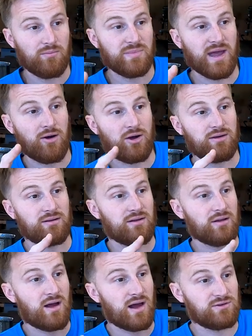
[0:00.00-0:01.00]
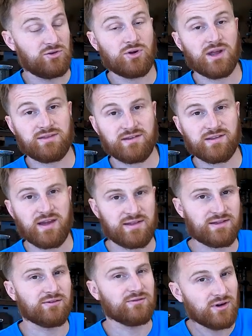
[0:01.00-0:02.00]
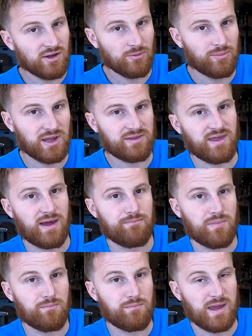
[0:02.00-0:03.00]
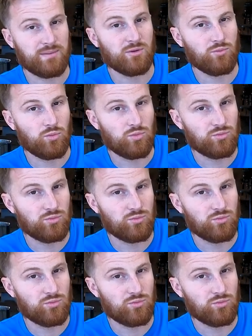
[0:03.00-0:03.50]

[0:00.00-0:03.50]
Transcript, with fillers: Now, I. I do get the sense a little bit that maybe